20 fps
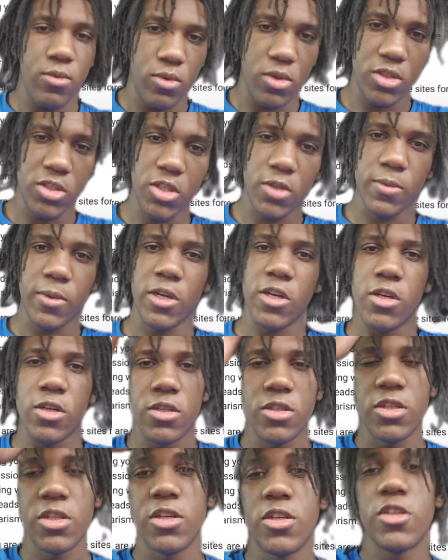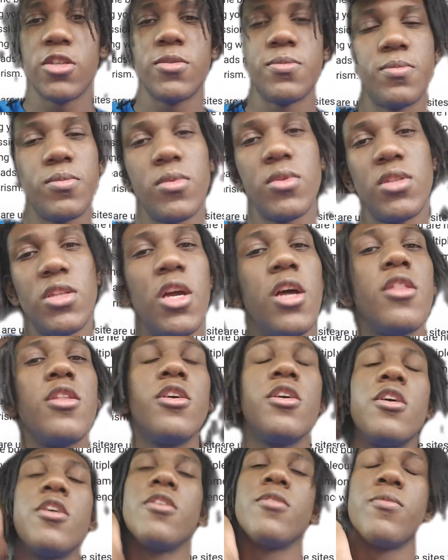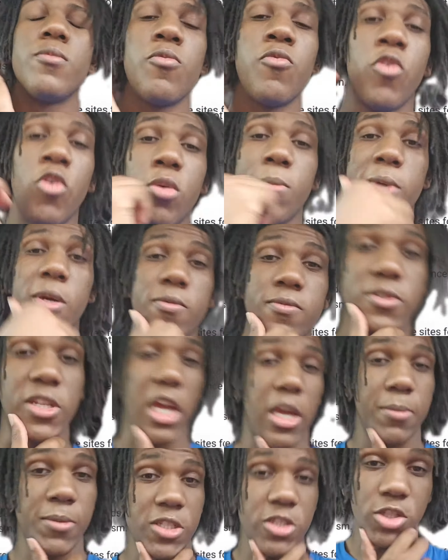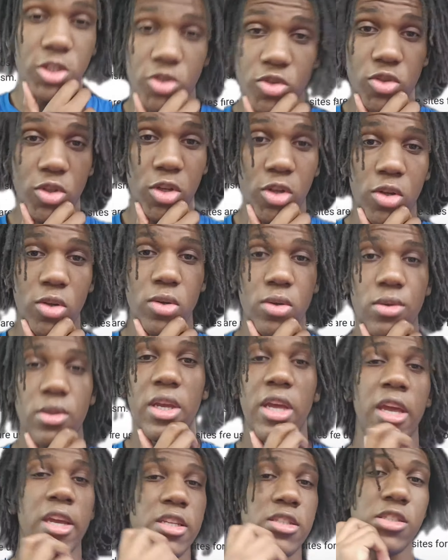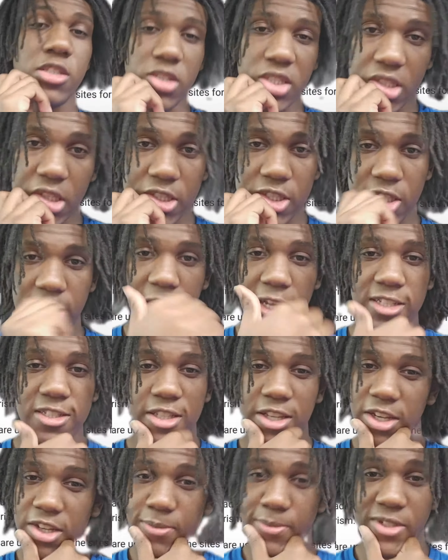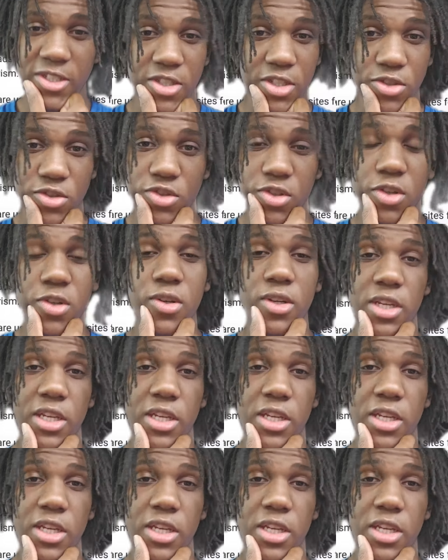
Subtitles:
What's up, y'all? Another form of damage control, and today's damage control